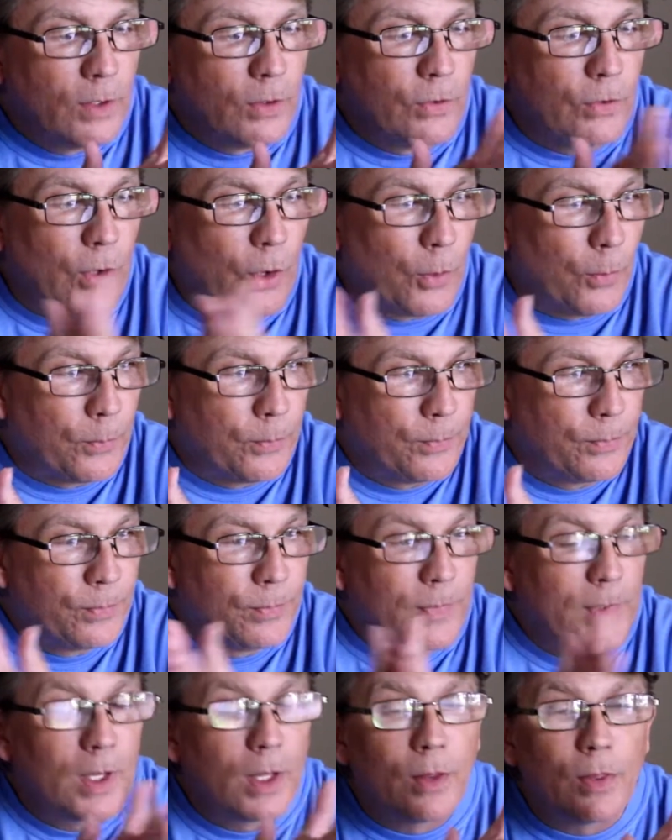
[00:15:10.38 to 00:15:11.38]
So,
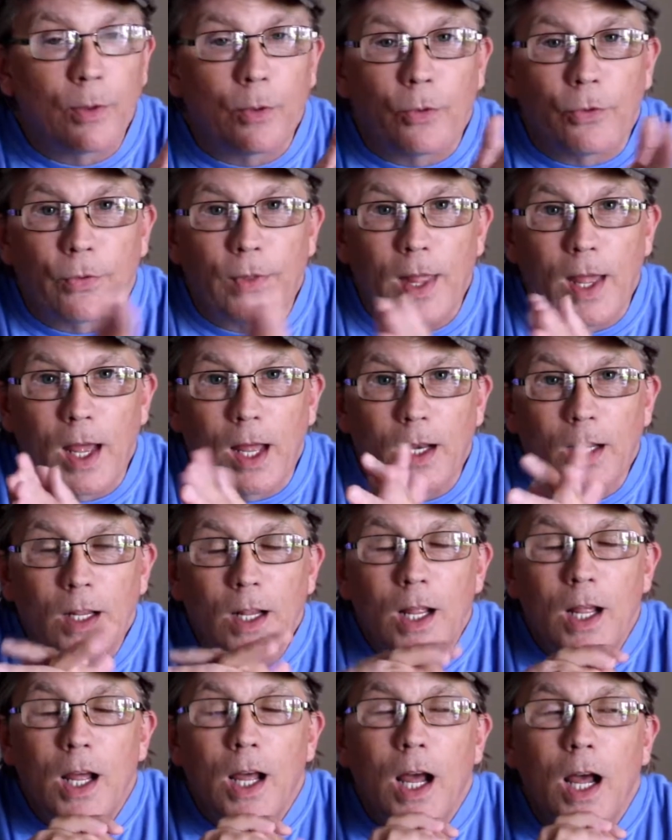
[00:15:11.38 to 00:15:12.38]
there's that.
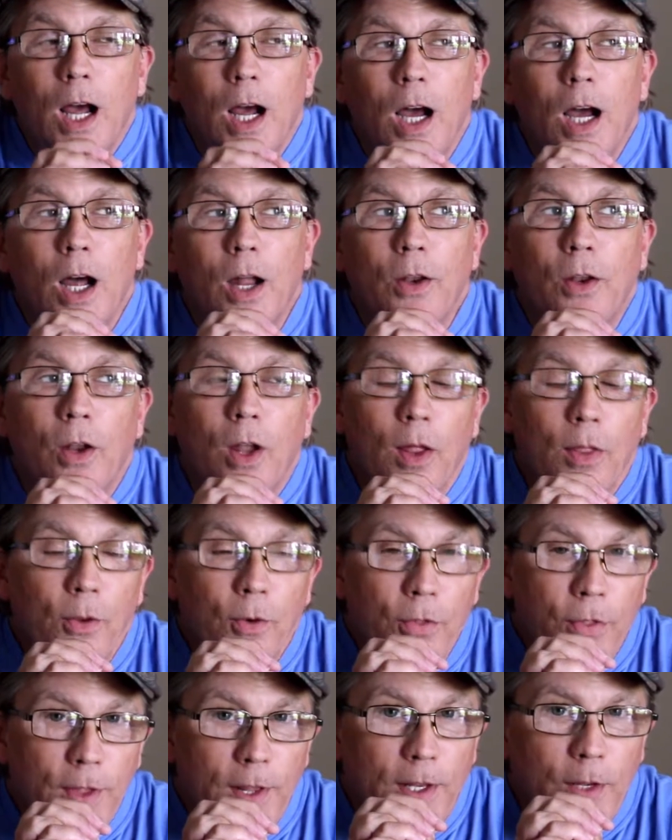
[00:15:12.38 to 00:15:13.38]

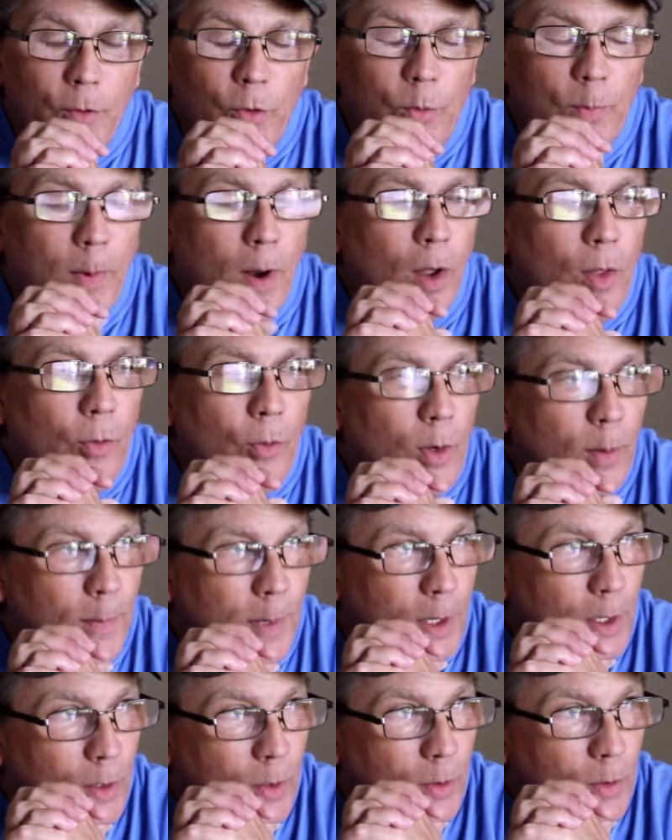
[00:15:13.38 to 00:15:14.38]
Another thing that was bothering
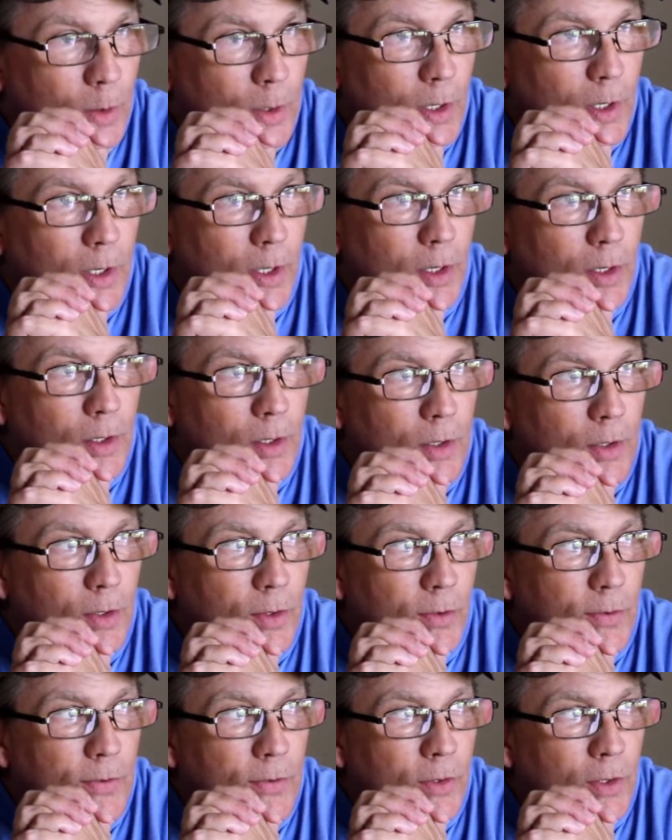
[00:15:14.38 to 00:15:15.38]
me
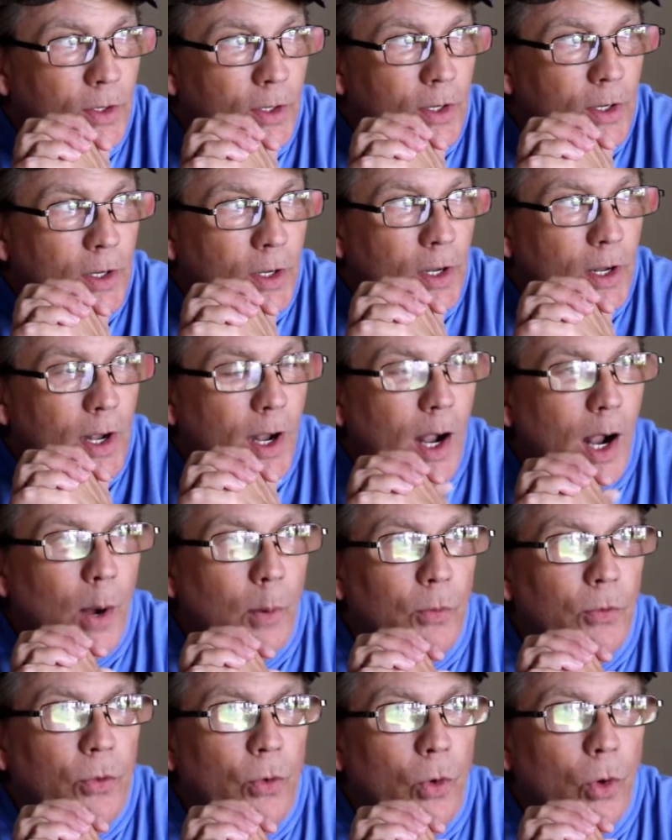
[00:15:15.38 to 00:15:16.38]
is
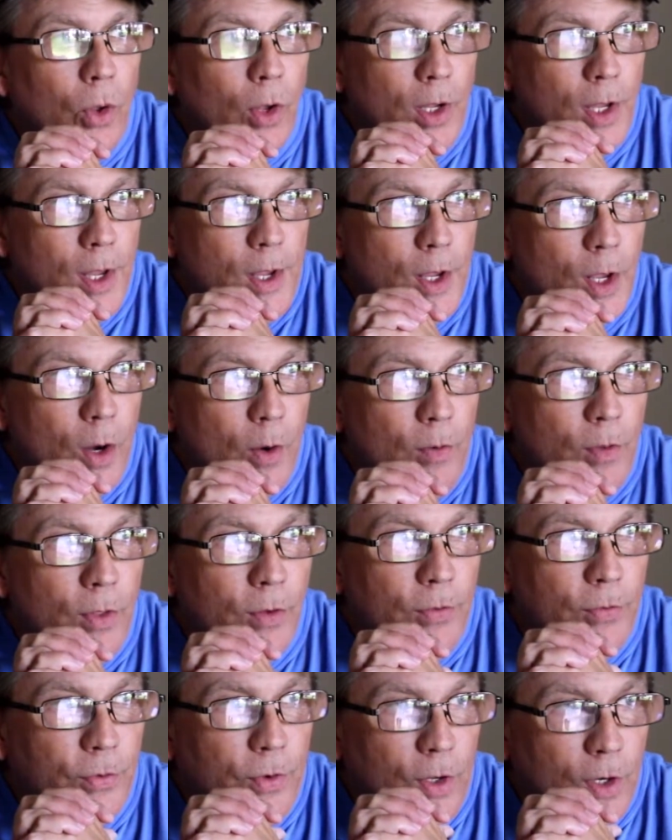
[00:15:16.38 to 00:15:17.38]
I was looking over
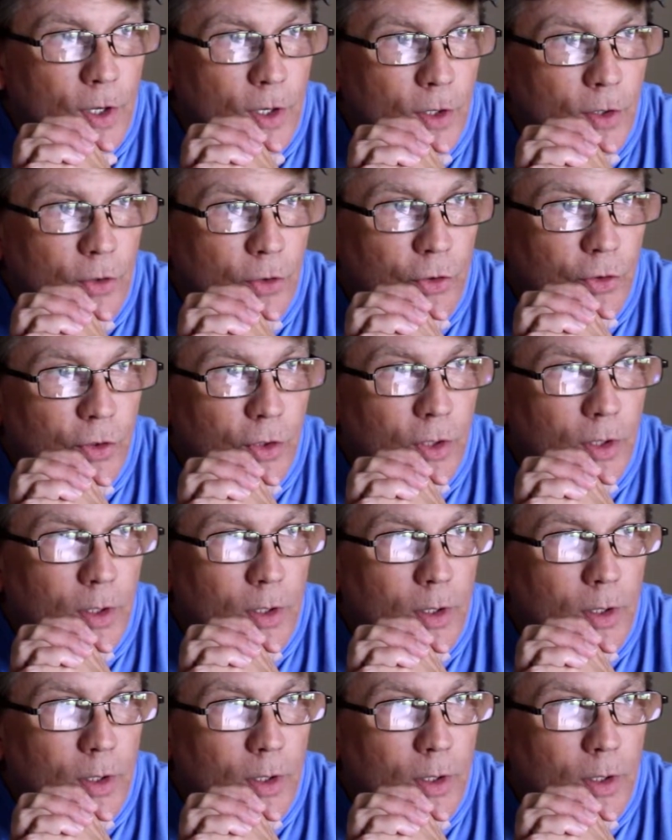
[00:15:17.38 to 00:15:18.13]
the footage